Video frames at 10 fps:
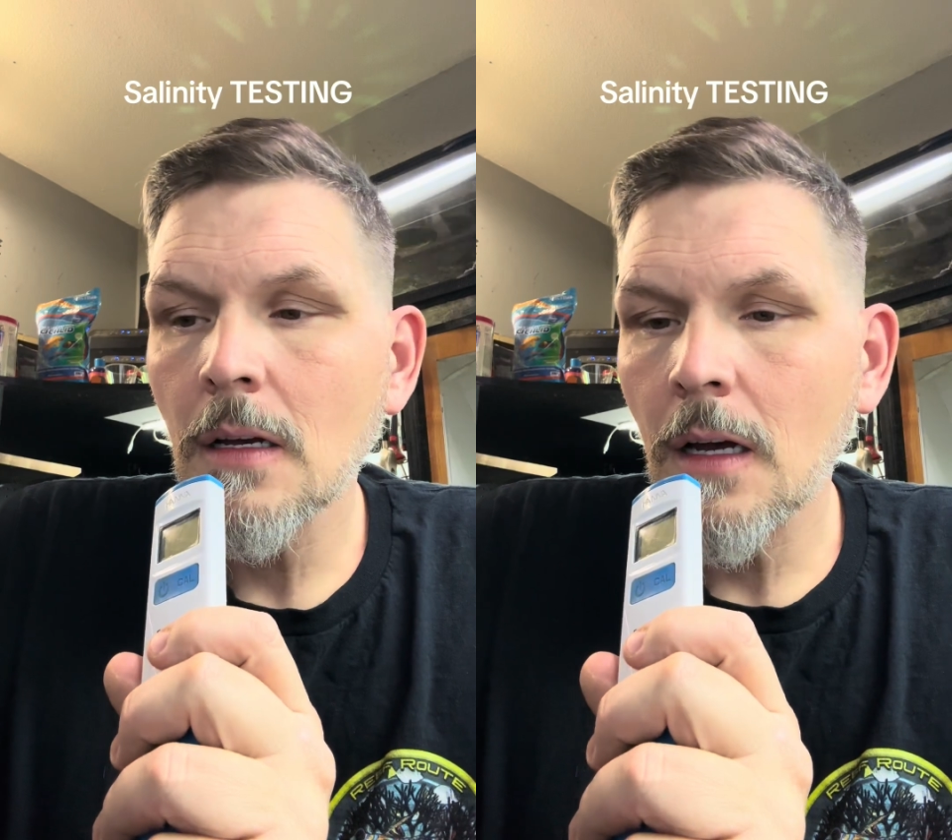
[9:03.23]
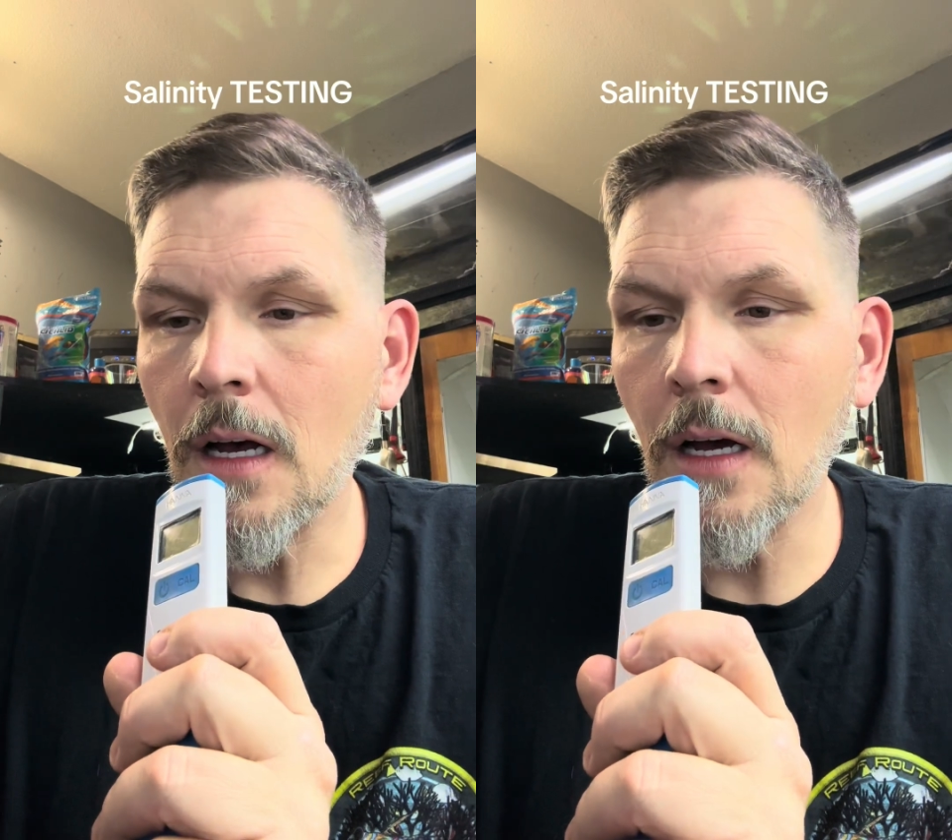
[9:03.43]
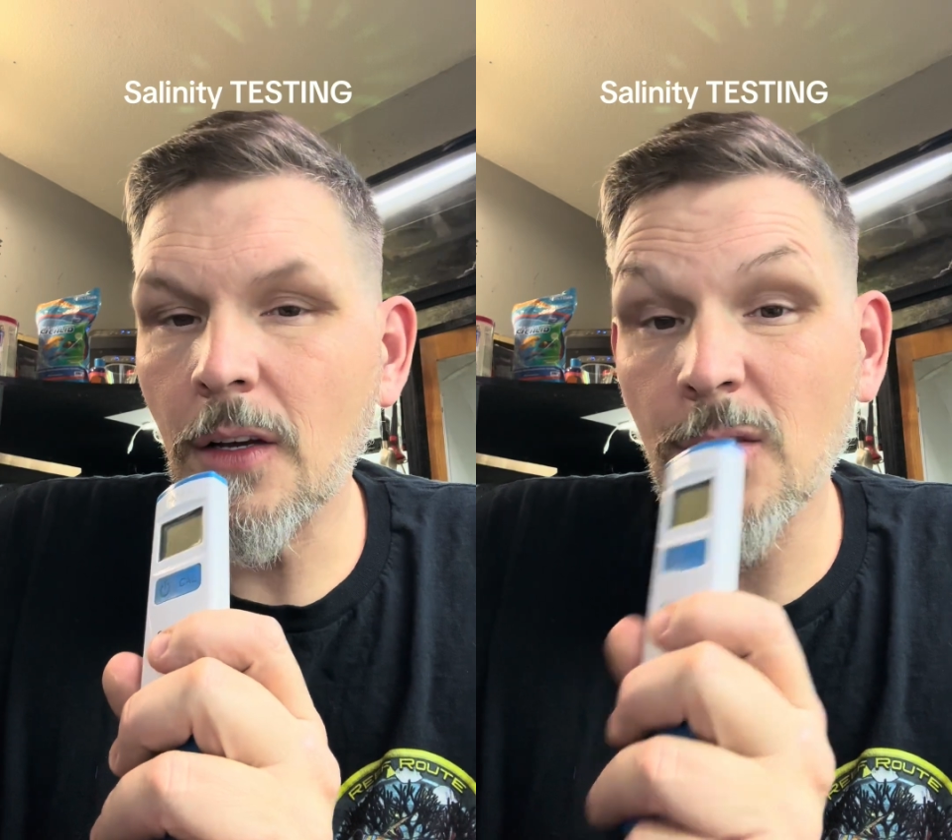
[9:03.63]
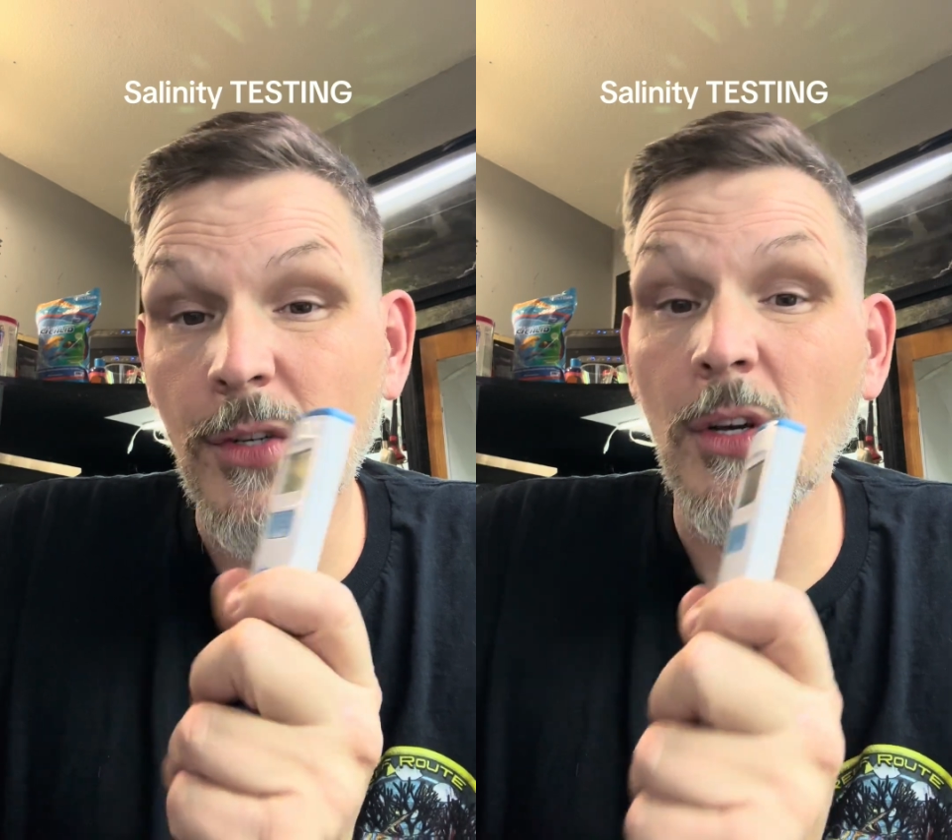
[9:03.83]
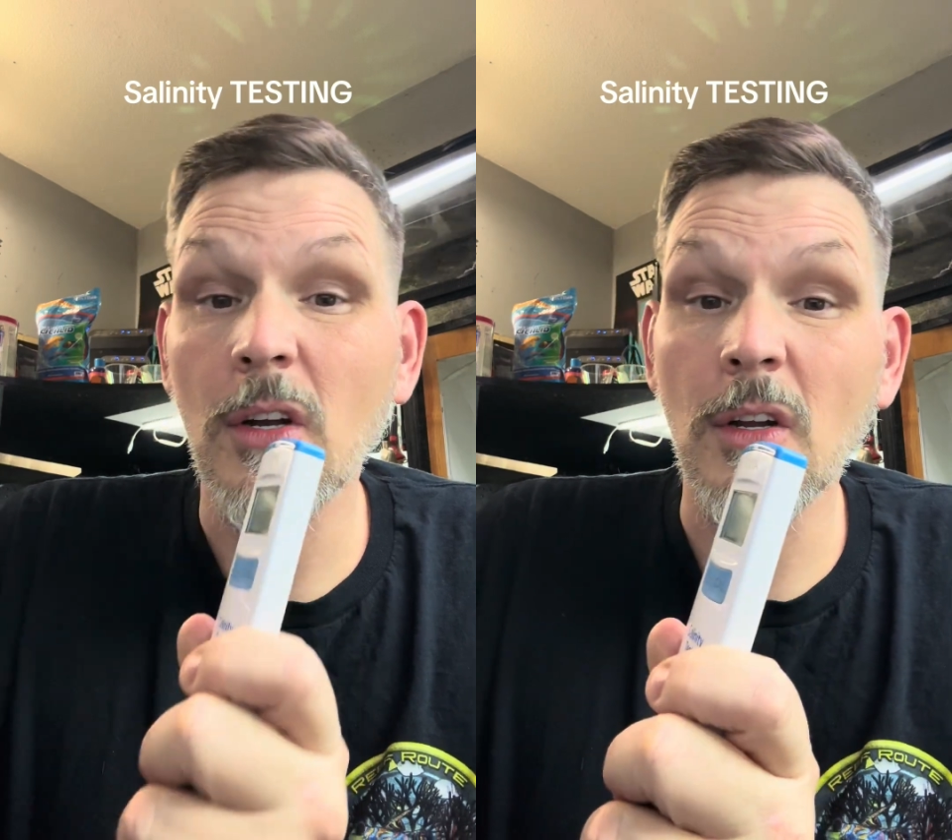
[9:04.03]
because
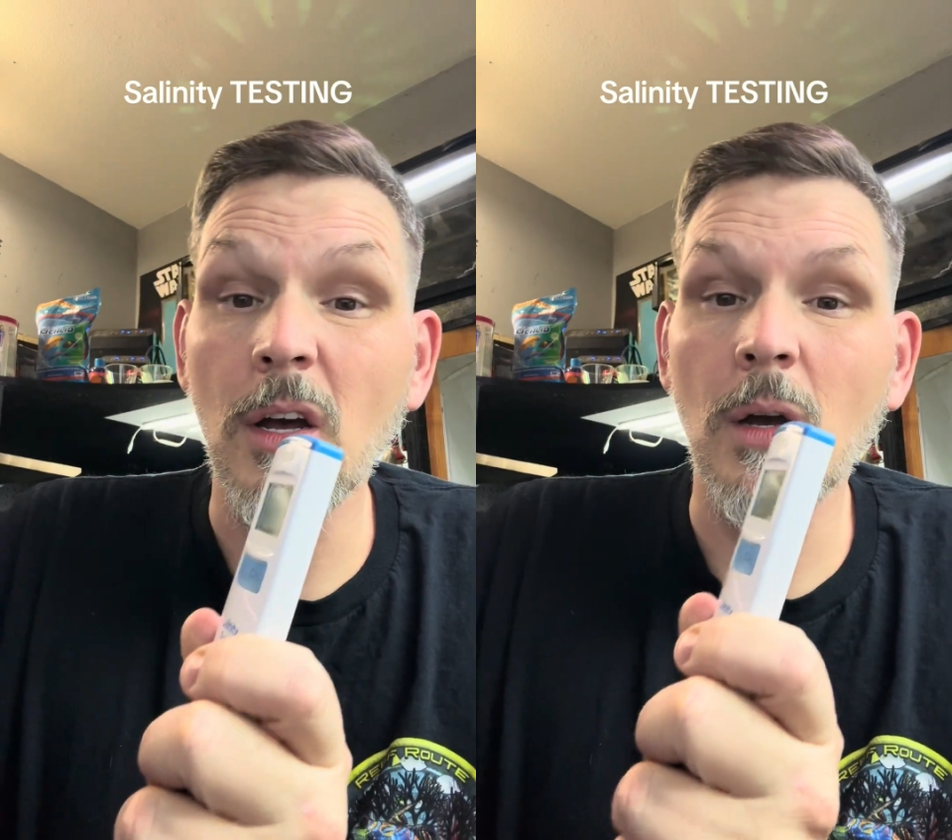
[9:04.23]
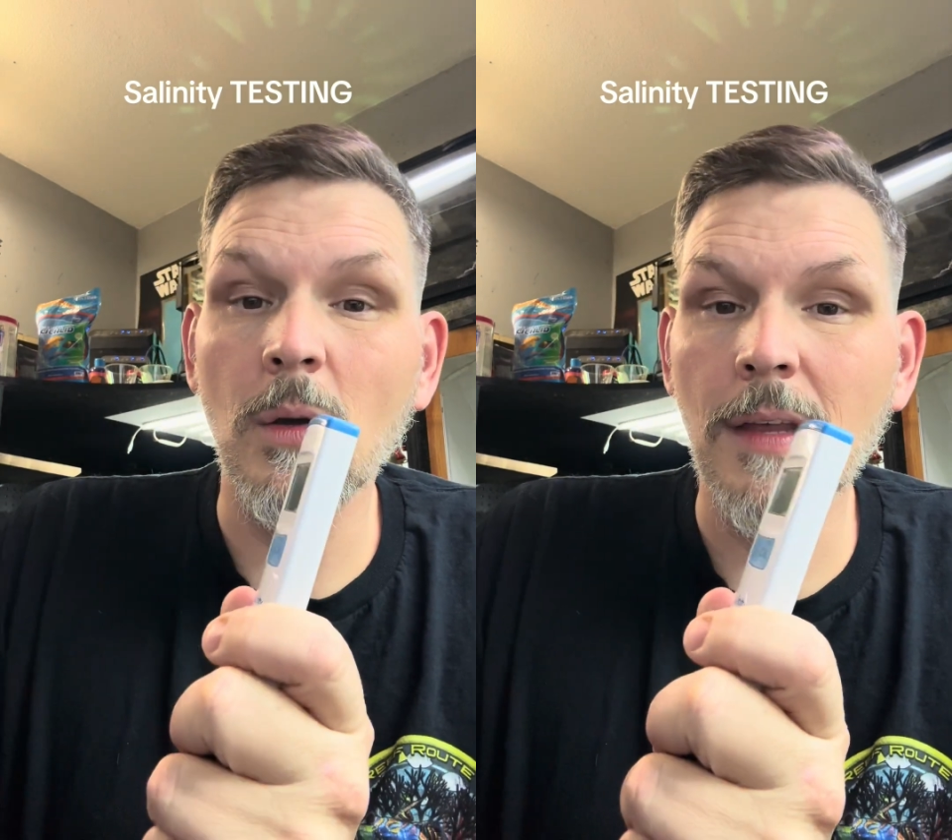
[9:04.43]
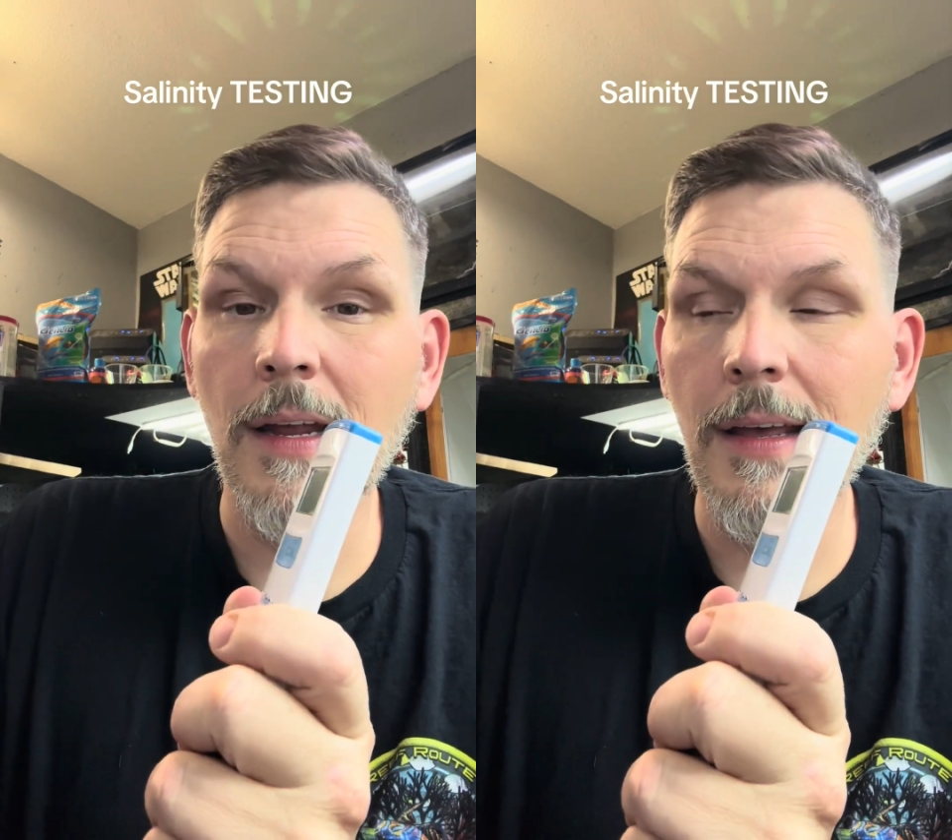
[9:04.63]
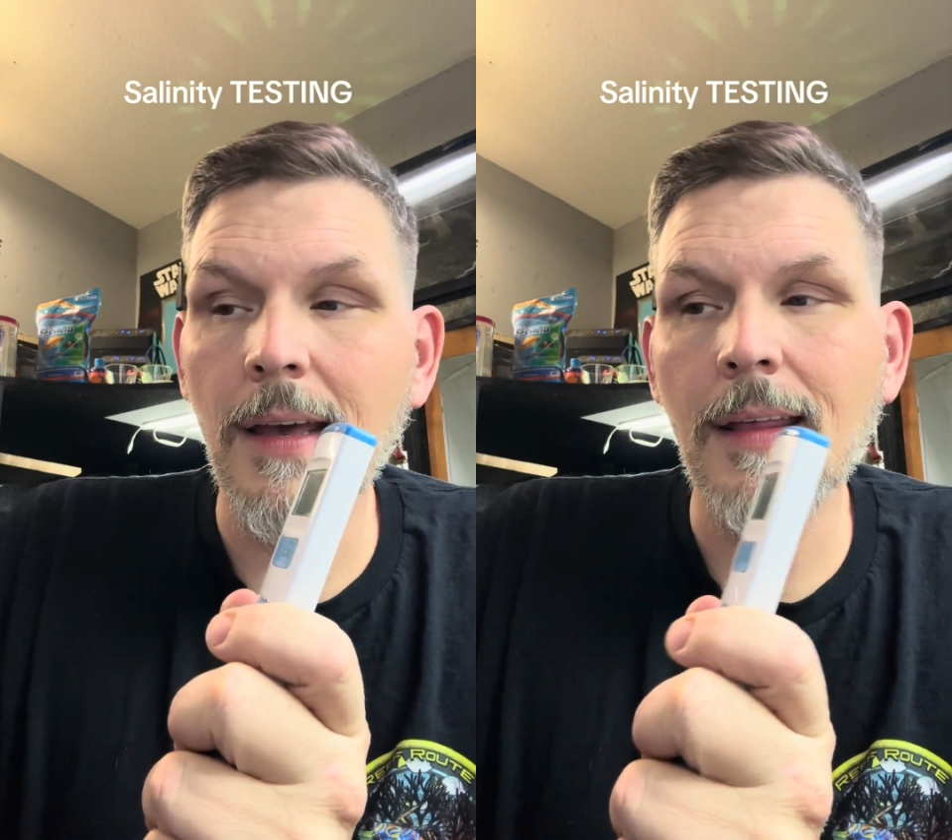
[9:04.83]
you're going to know that, hey,